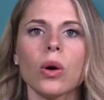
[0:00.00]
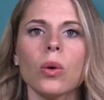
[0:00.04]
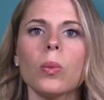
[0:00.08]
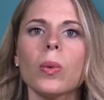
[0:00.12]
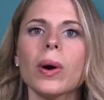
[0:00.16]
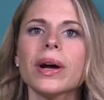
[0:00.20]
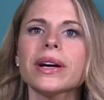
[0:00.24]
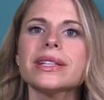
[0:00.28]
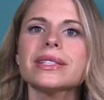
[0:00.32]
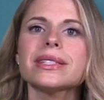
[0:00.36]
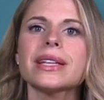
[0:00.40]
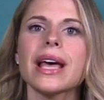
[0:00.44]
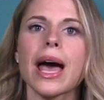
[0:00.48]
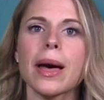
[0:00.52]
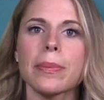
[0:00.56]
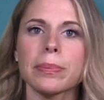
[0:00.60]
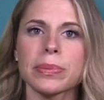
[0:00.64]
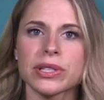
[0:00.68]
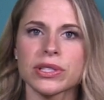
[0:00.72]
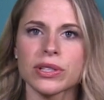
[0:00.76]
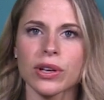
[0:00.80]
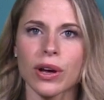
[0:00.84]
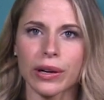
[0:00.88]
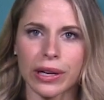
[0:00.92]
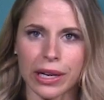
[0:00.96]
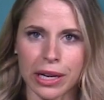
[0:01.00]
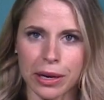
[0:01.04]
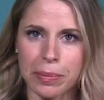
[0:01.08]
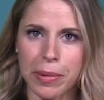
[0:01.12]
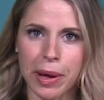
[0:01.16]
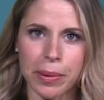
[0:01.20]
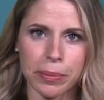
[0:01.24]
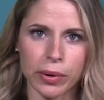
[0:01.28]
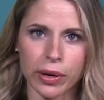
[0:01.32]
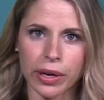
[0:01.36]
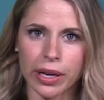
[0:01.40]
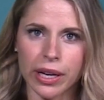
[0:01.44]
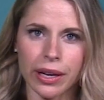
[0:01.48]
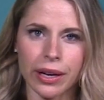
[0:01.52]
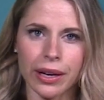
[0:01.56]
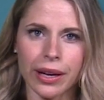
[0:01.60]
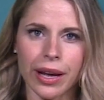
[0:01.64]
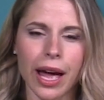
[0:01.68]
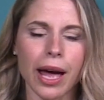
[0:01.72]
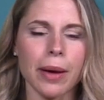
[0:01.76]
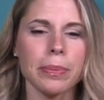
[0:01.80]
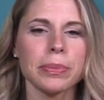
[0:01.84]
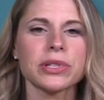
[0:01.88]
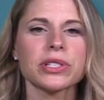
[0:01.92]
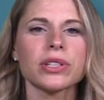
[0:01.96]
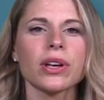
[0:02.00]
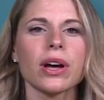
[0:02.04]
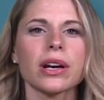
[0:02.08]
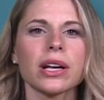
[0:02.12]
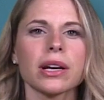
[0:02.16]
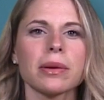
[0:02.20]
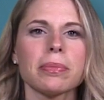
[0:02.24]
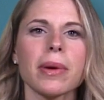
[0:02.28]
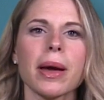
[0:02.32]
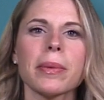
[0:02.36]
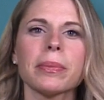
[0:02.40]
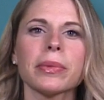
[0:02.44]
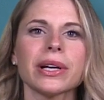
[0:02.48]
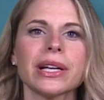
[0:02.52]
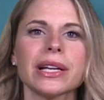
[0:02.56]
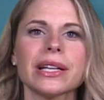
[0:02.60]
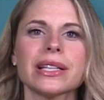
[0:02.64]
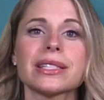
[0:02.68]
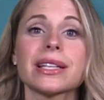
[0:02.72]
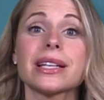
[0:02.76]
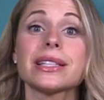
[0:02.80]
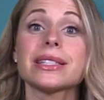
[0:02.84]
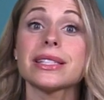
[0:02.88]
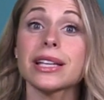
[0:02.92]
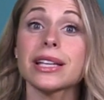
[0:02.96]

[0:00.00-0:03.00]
What is episodic memory? Episodic memory is a